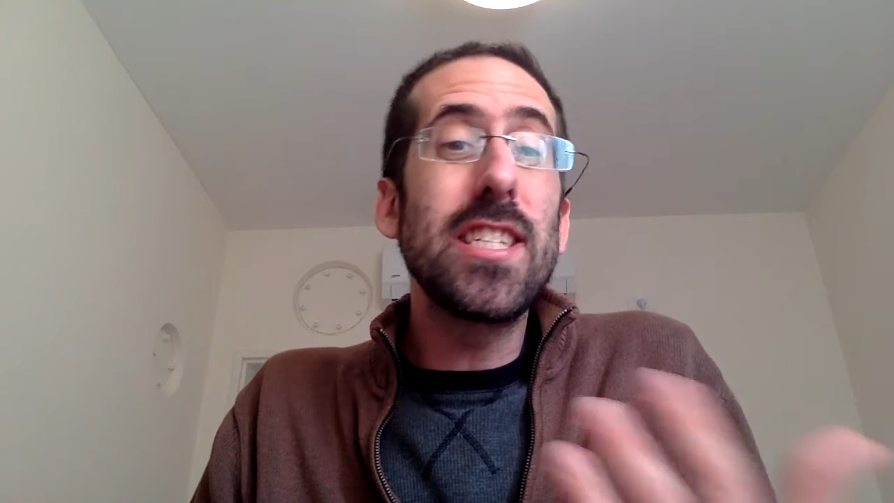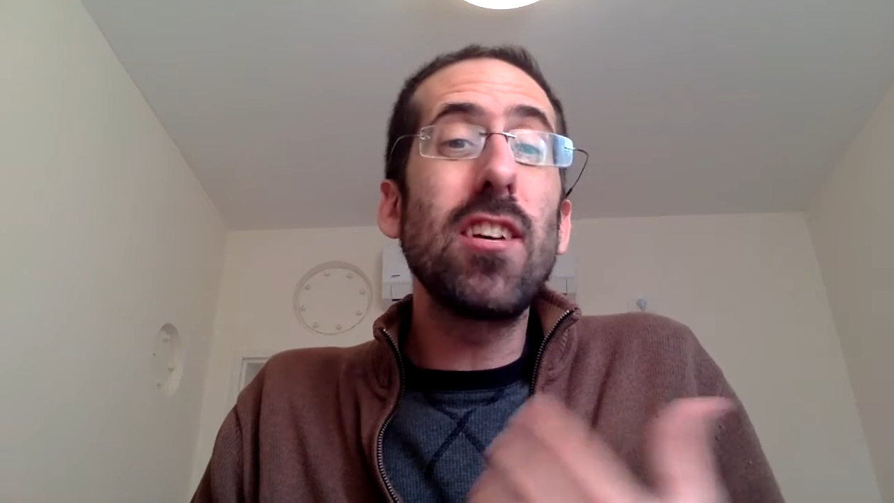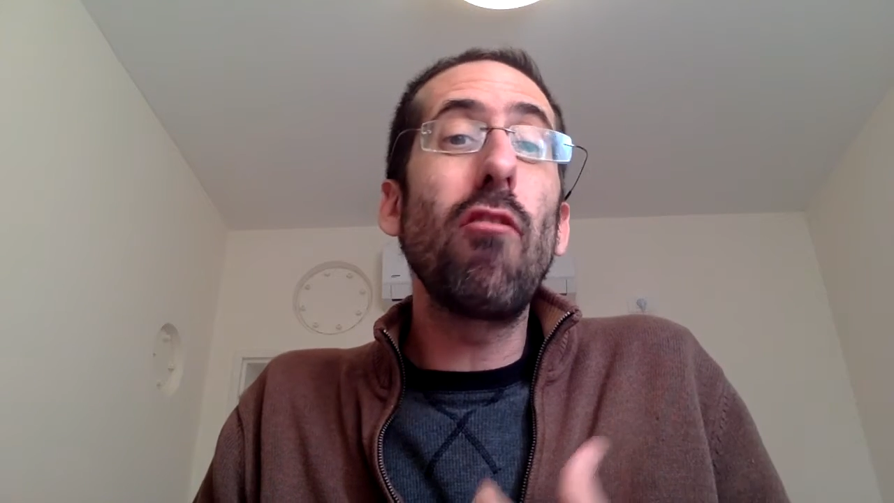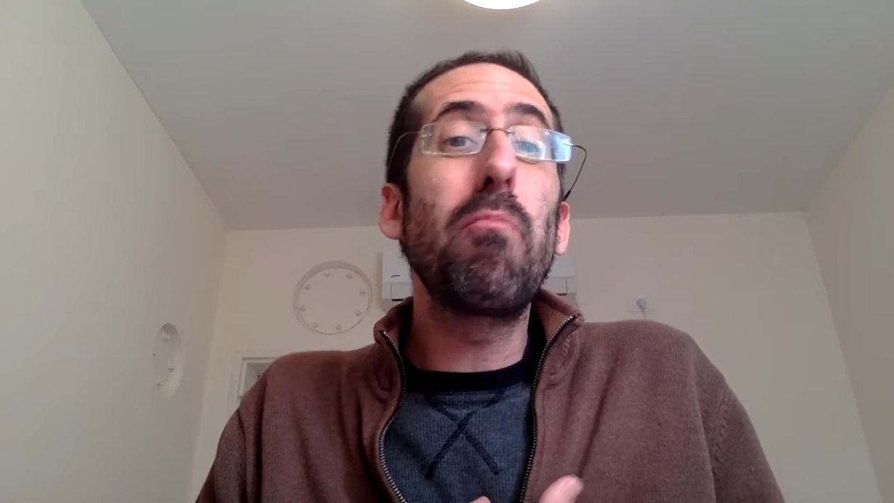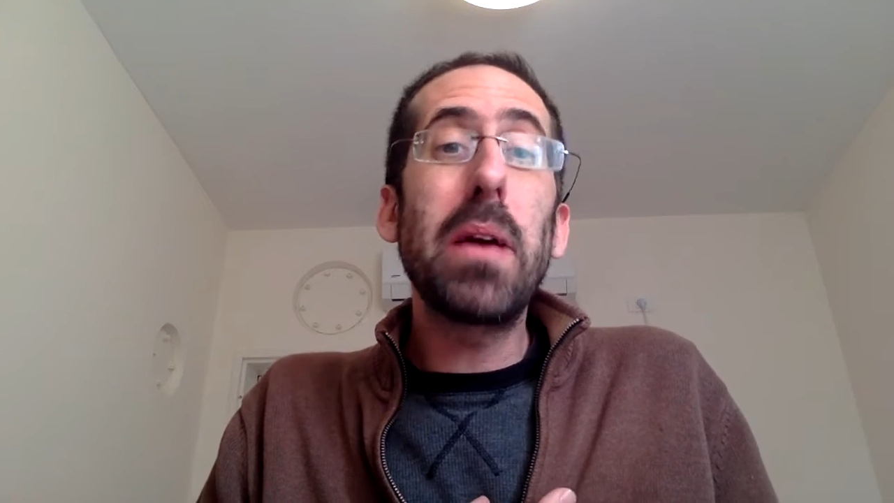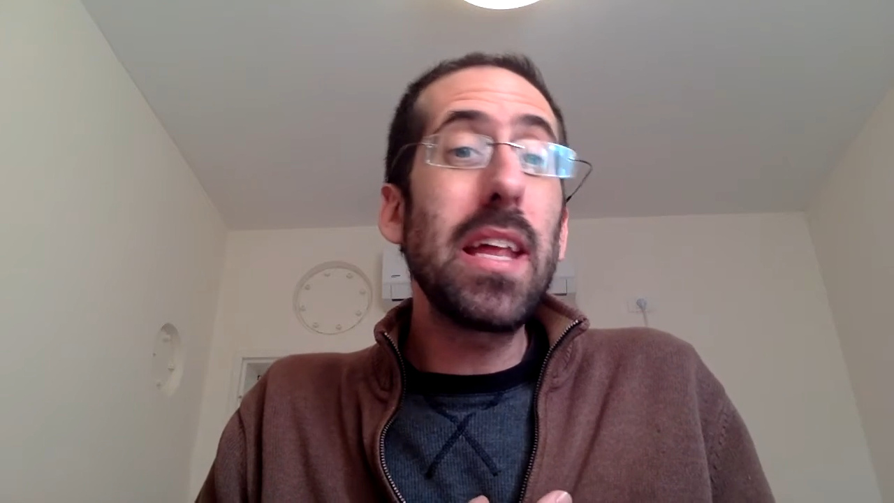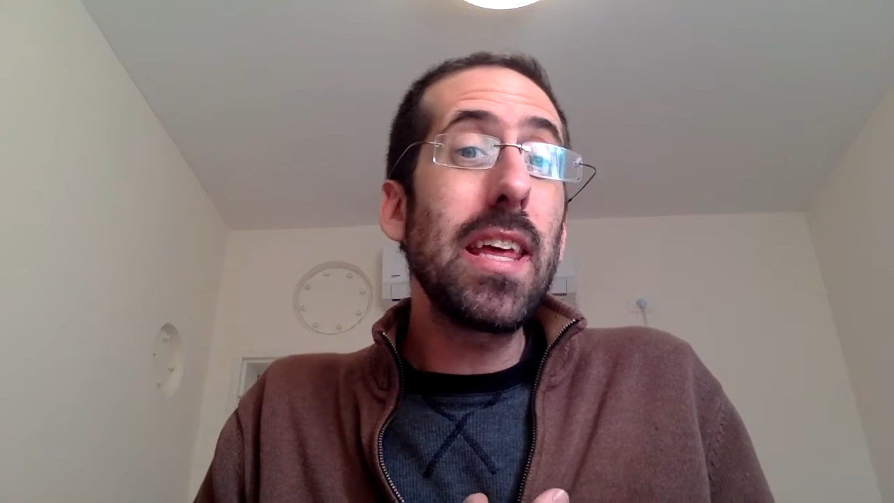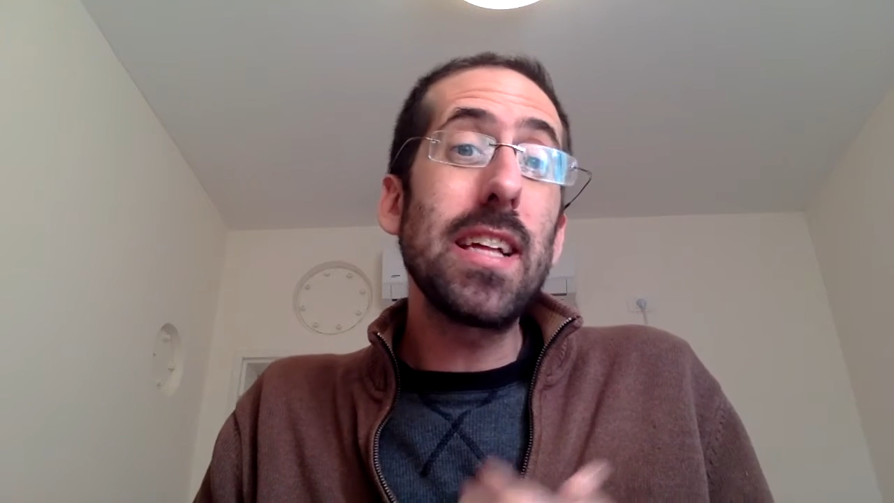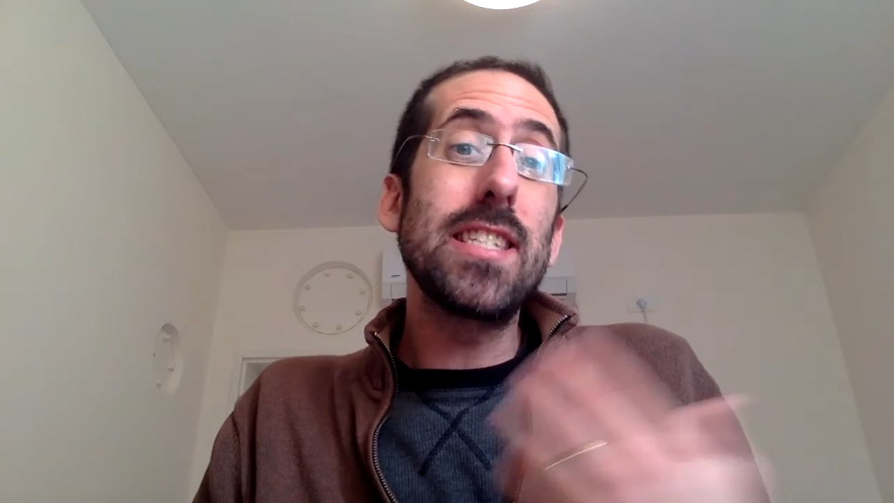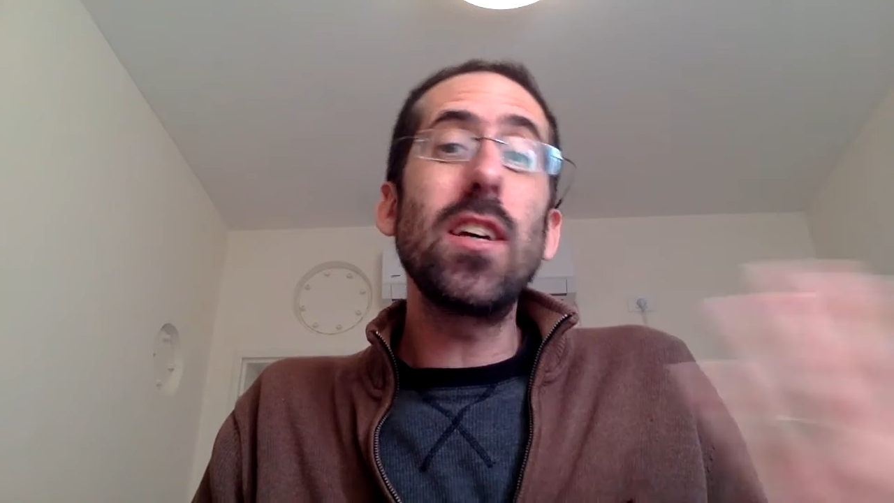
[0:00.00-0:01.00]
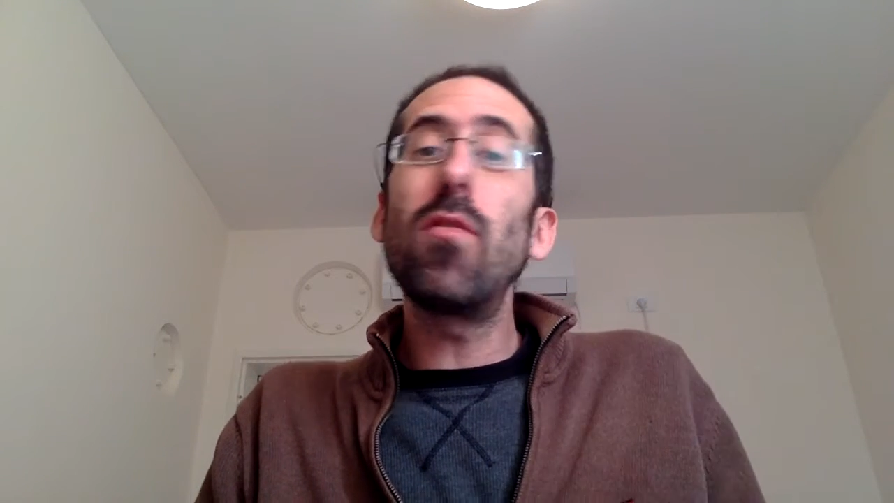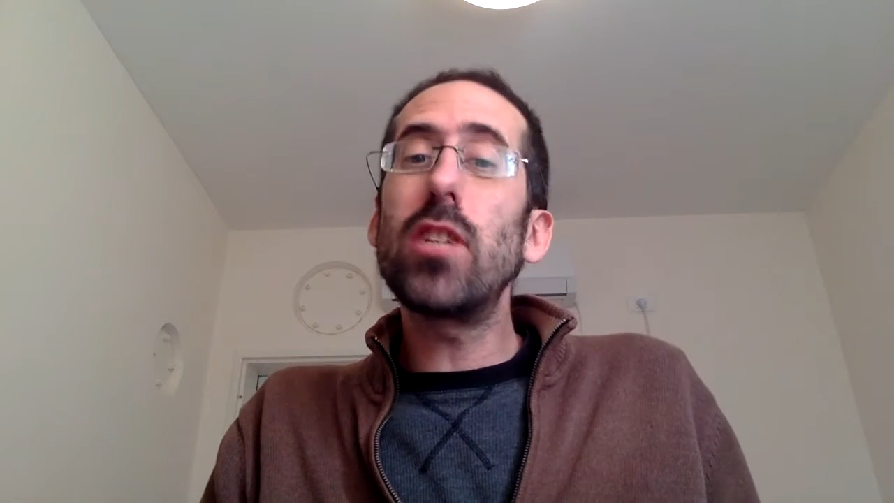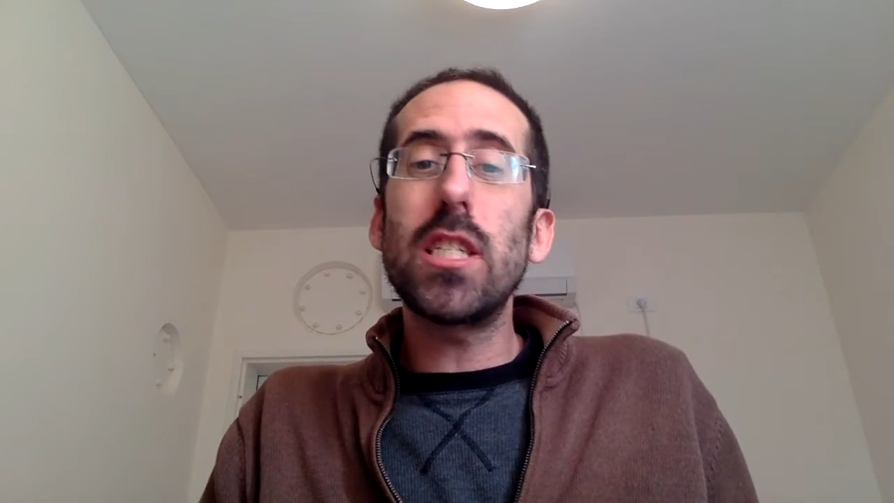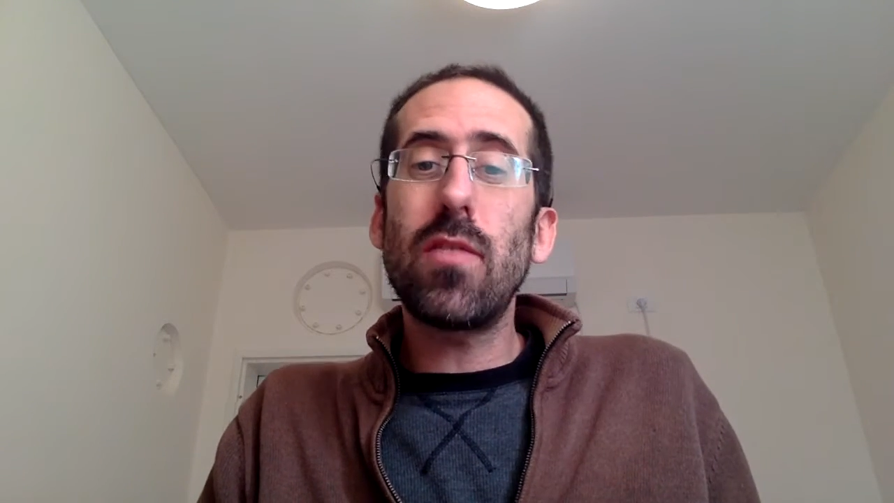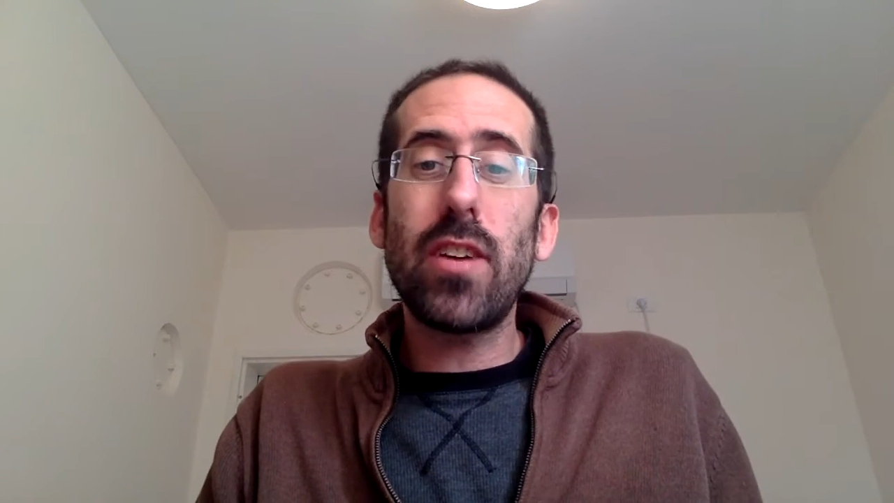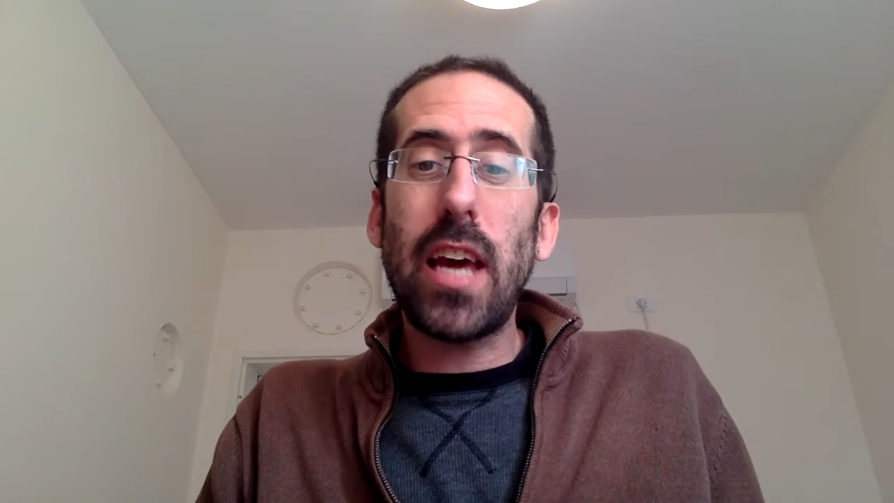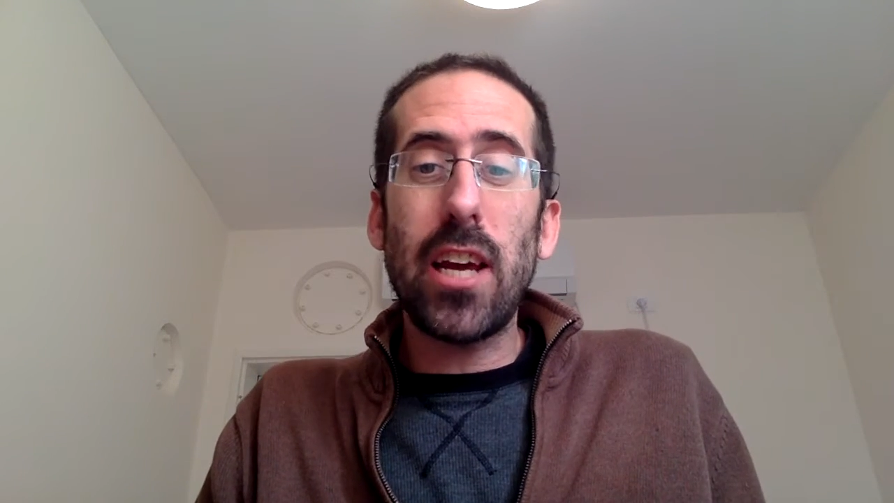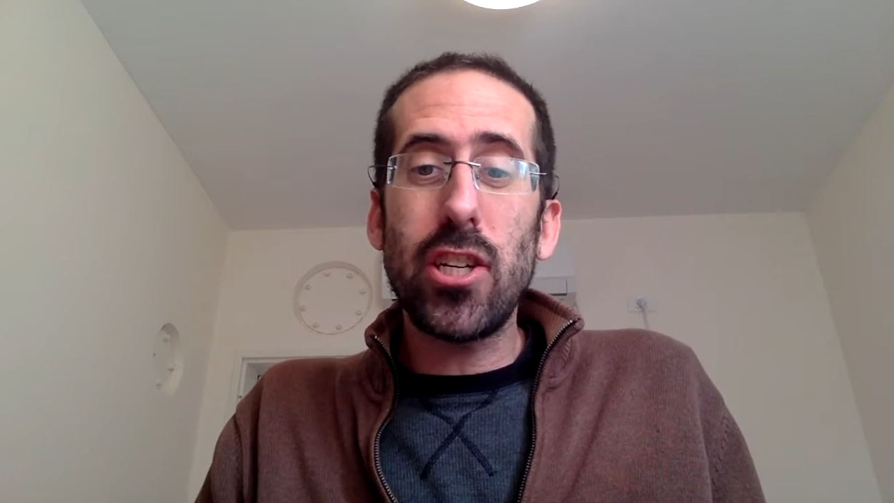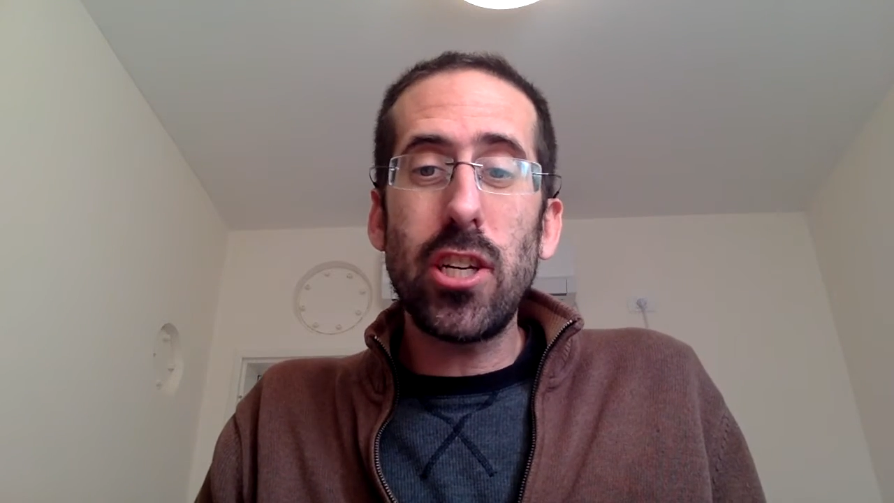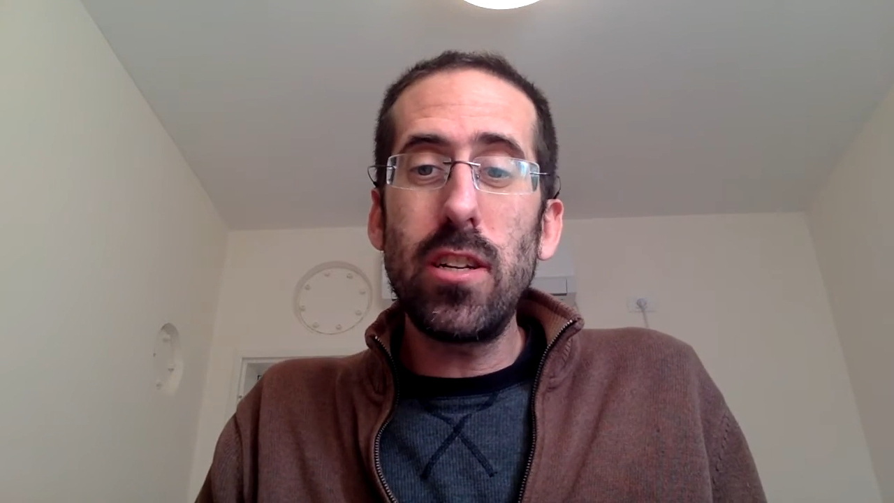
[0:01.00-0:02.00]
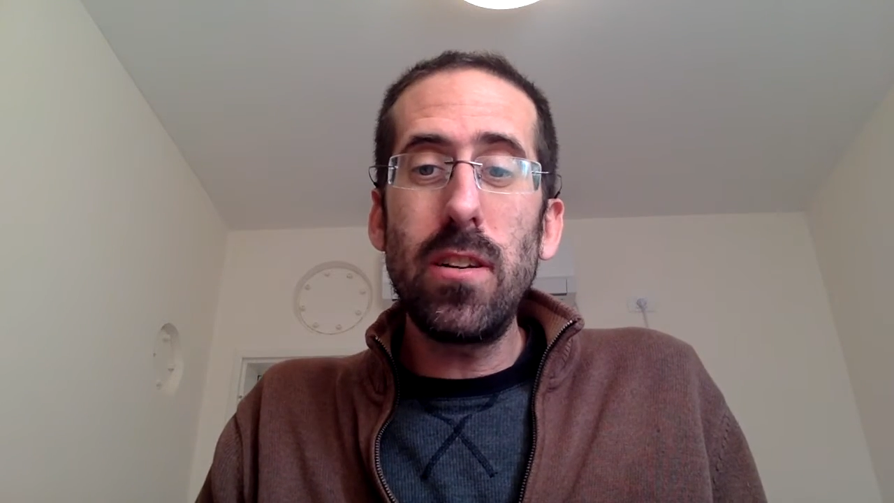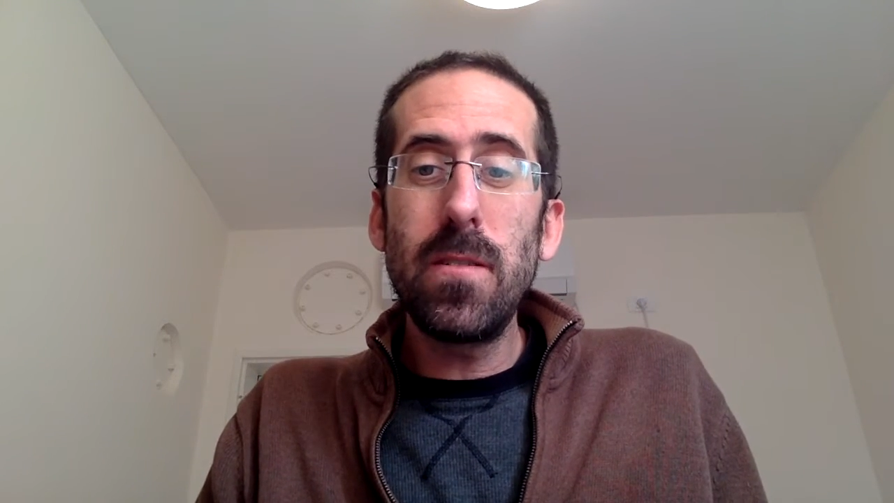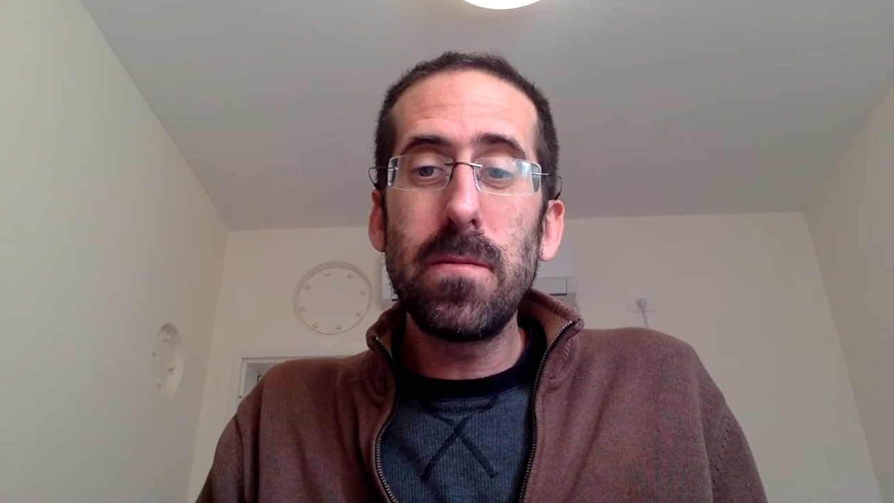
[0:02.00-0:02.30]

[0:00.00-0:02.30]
self-pity and self-justification.